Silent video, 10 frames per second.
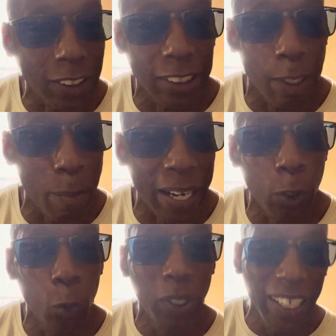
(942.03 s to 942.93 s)
to somebody
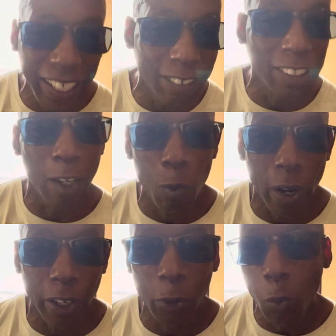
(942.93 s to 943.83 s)
who lives
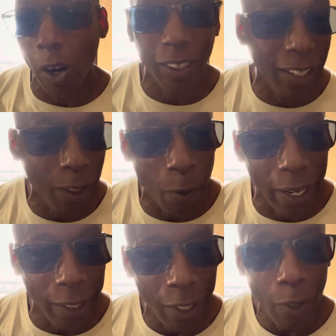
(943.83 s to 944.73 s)
somewhere you work
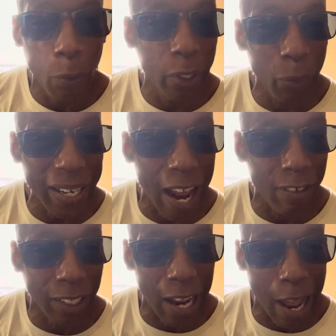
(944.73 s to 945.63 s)
anyway? What do we have
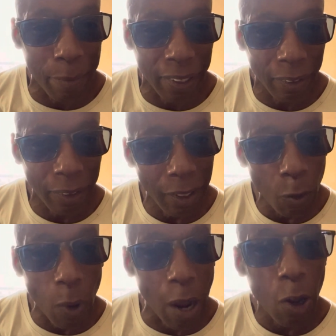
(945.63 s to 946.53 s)
in common?
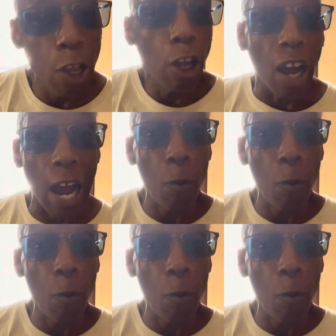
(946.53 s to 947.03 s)
Well, I